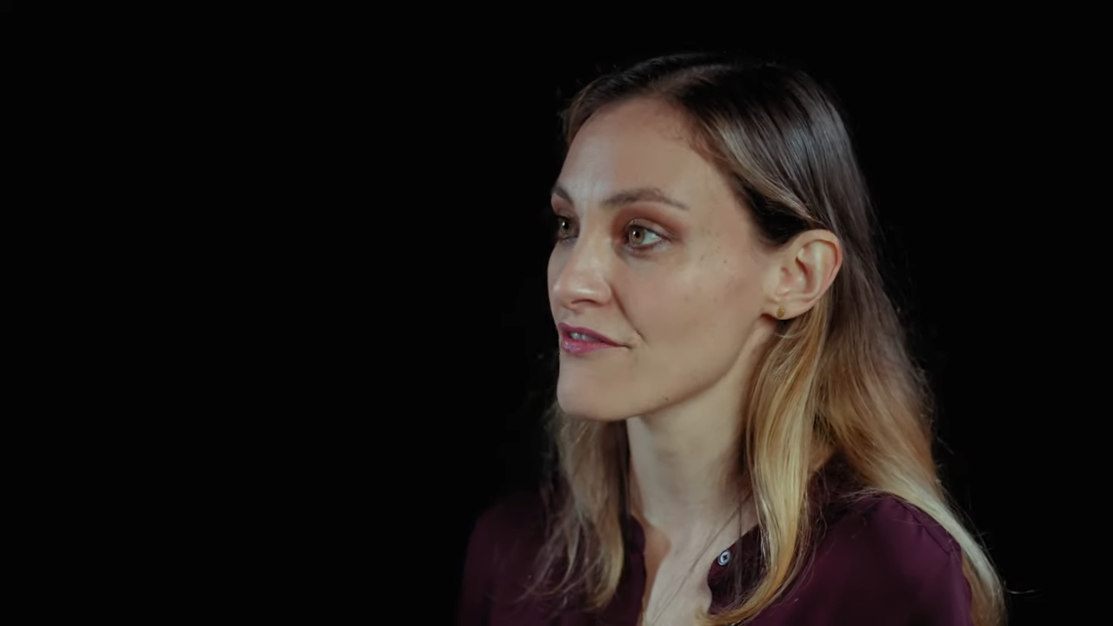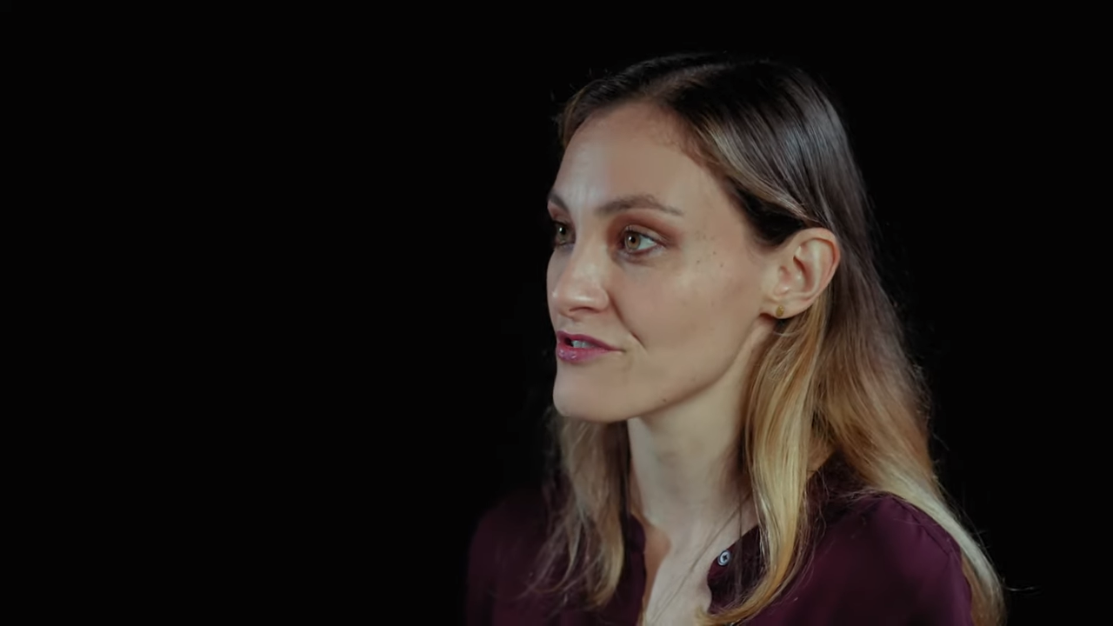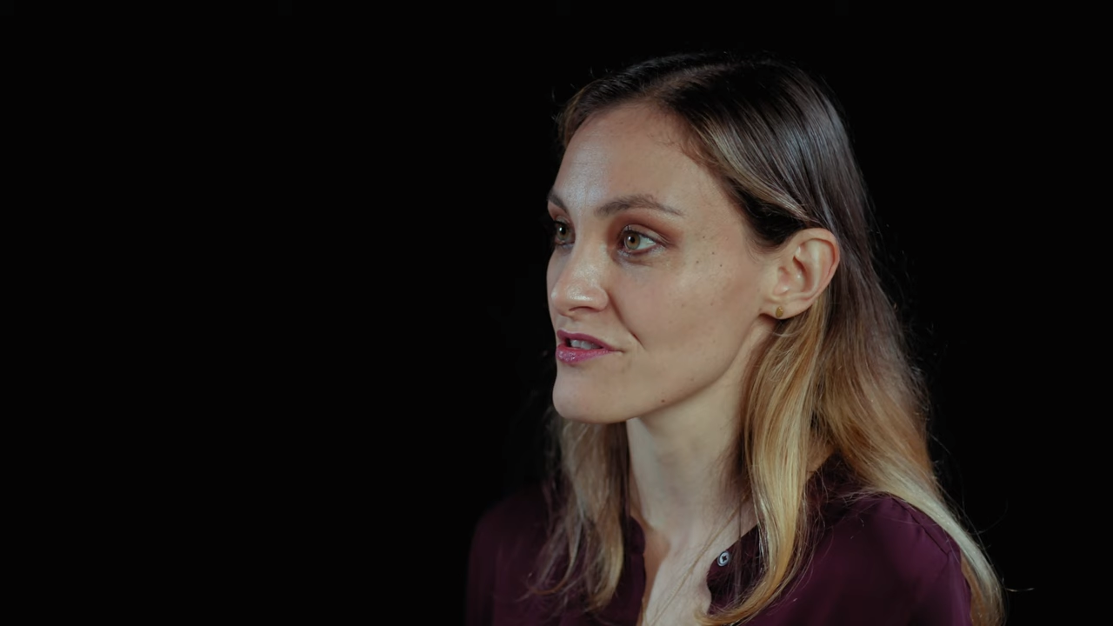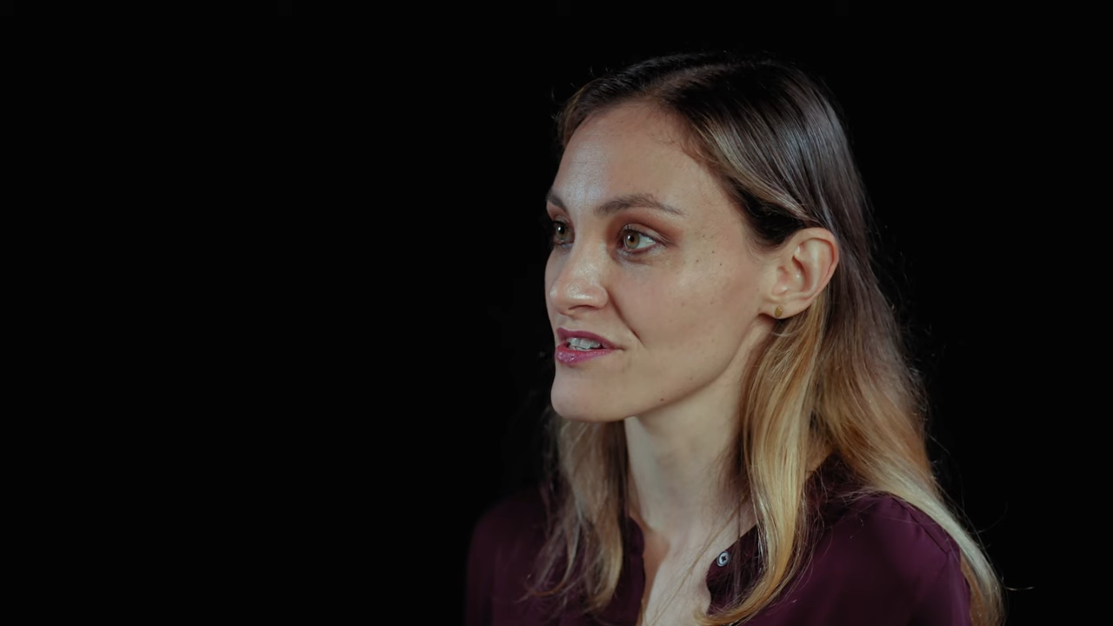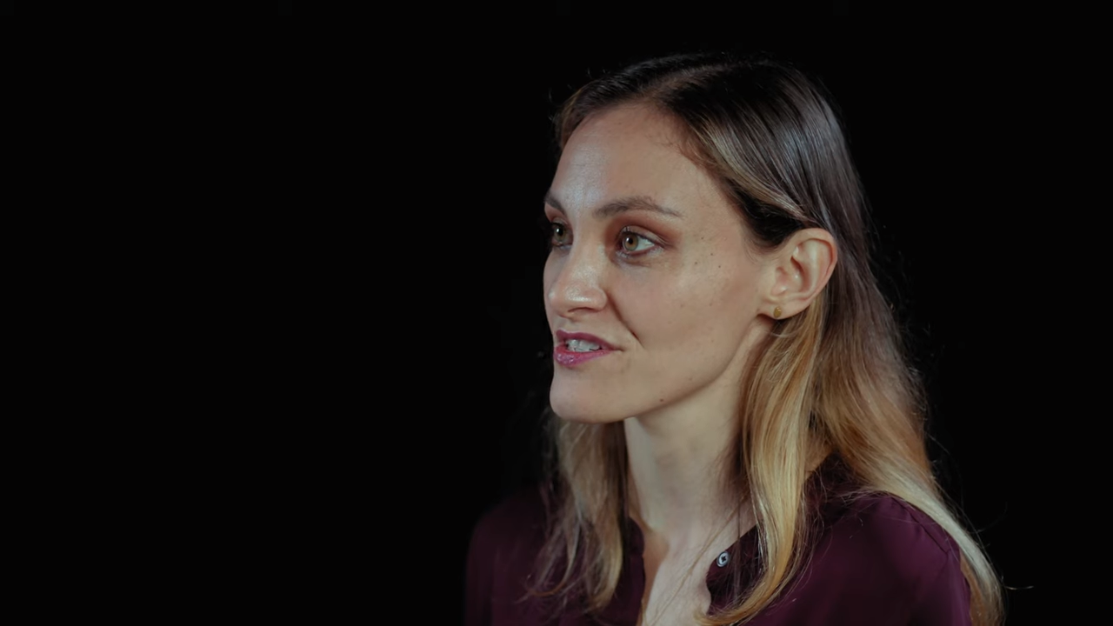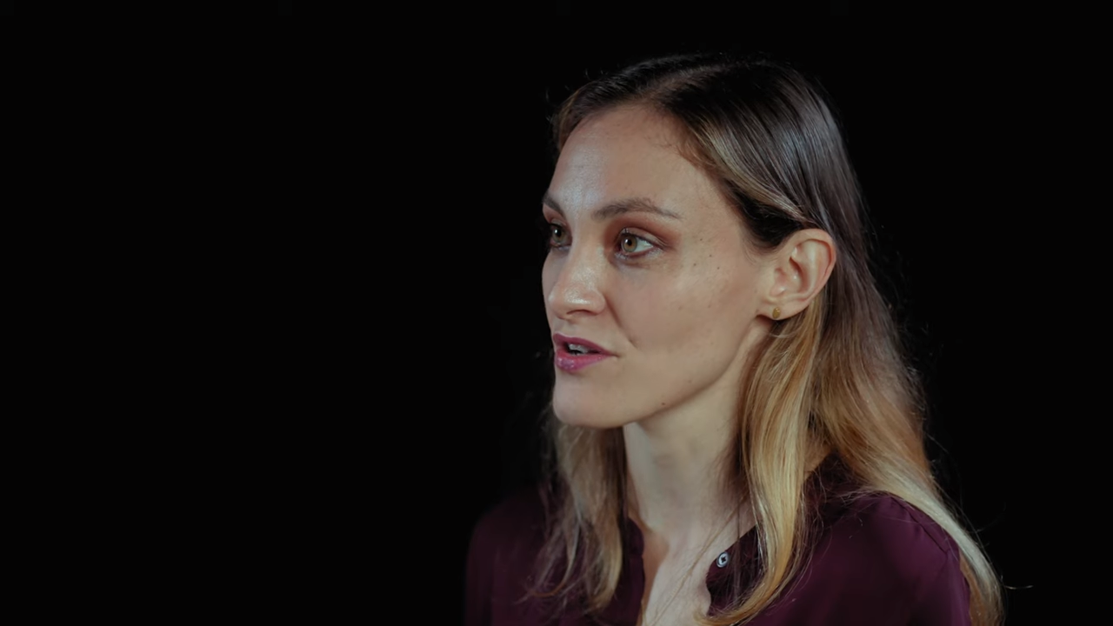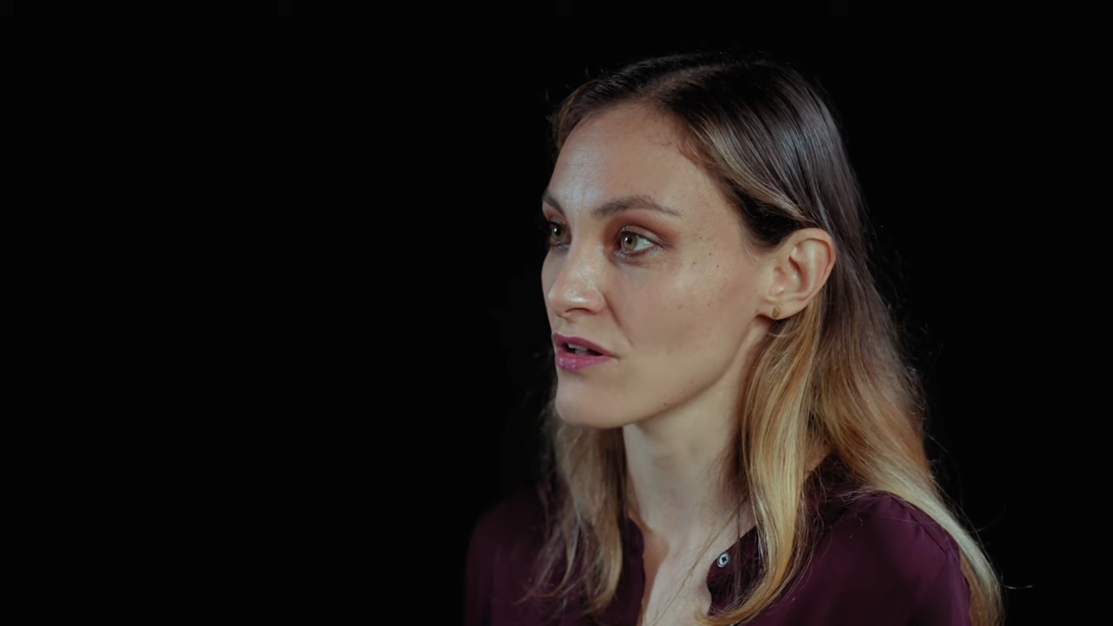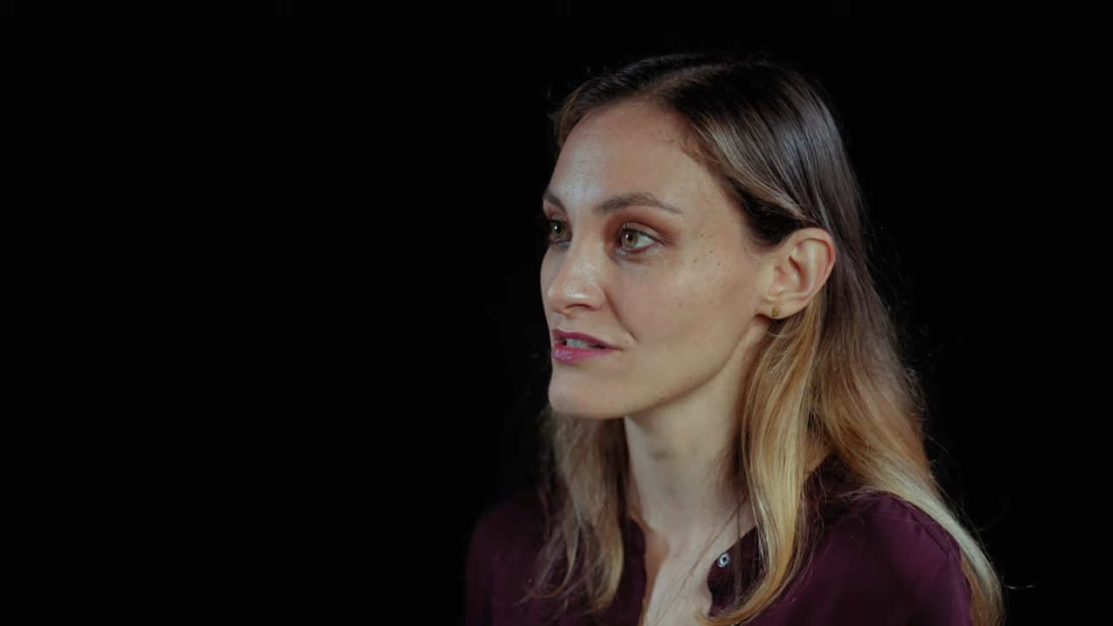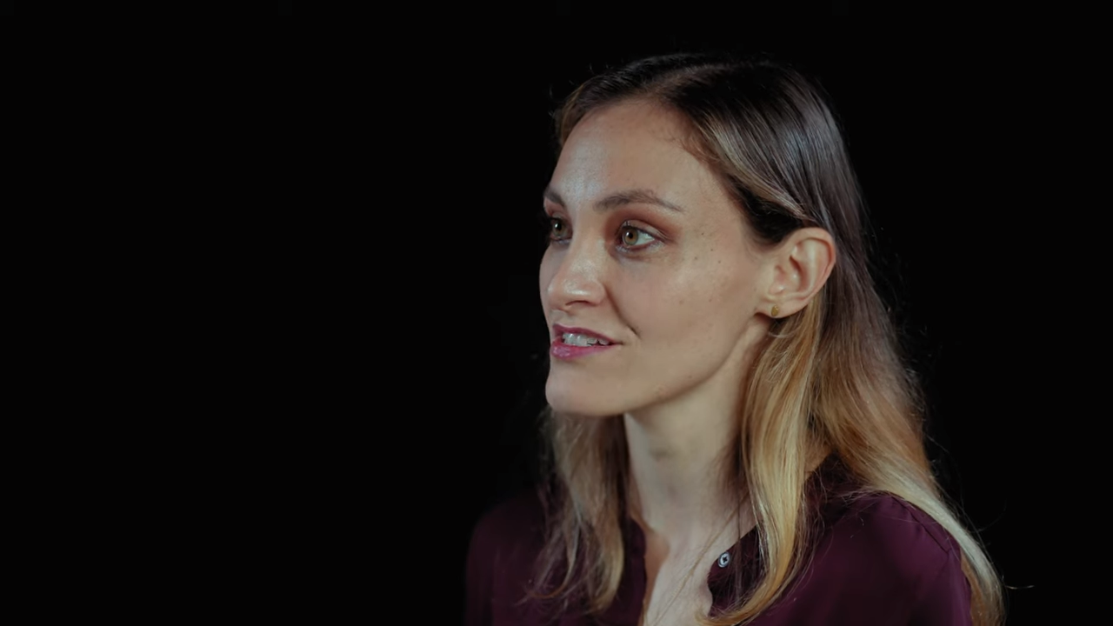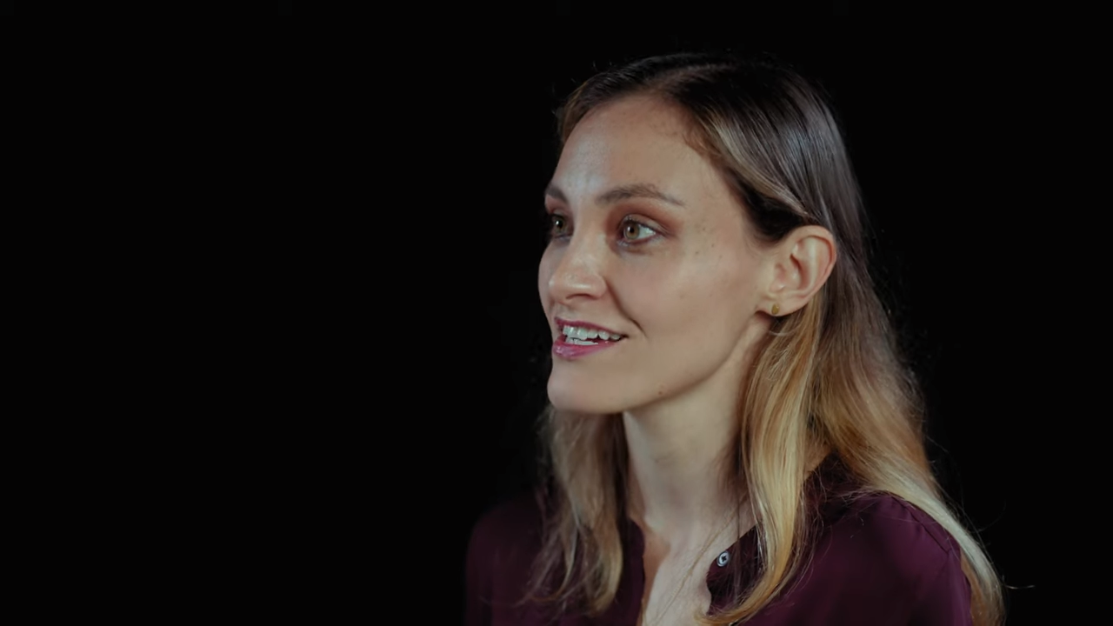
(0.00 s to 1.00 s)
after the
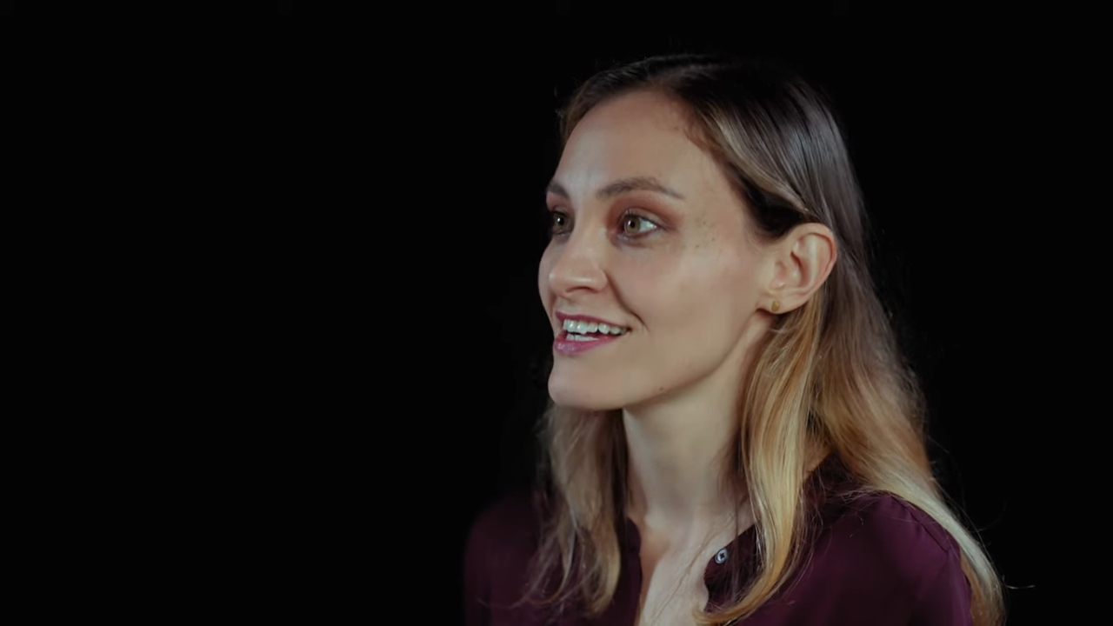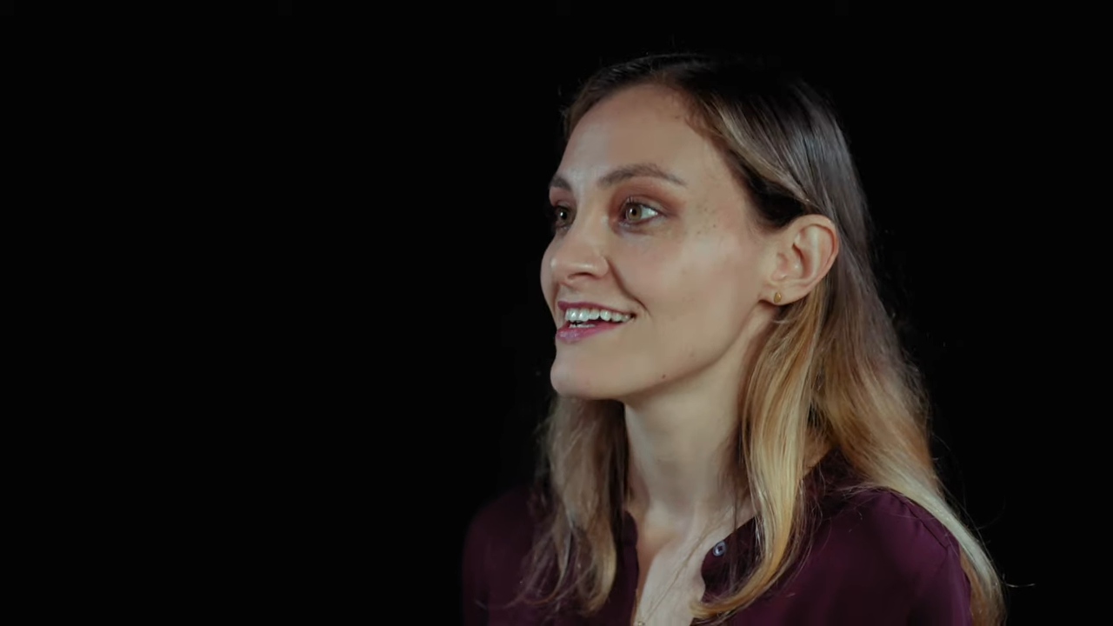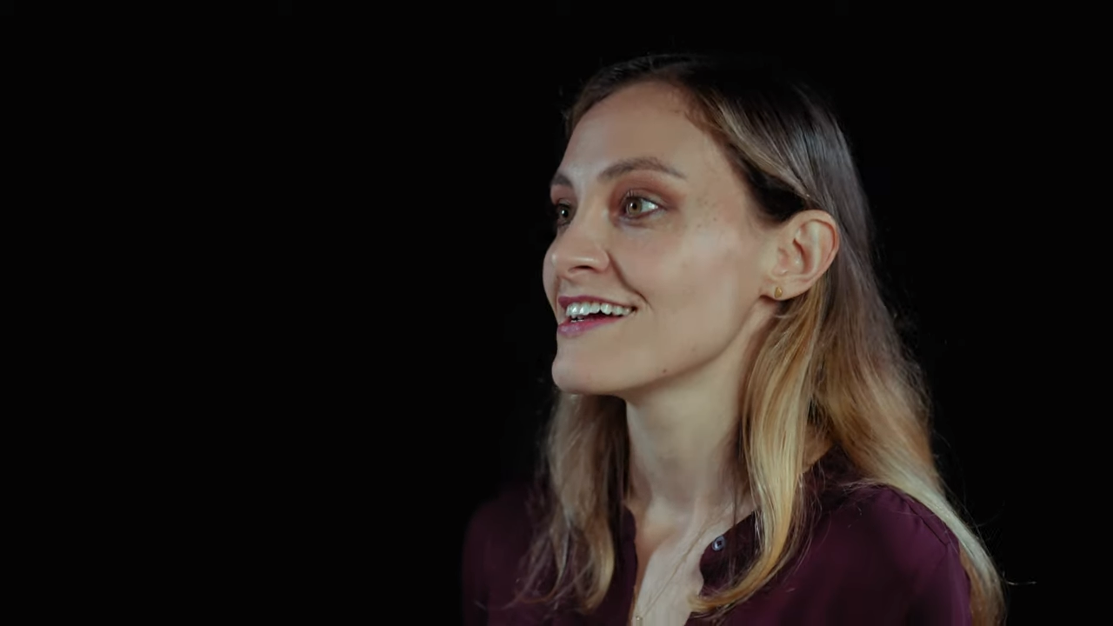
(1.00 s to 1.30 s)
assault,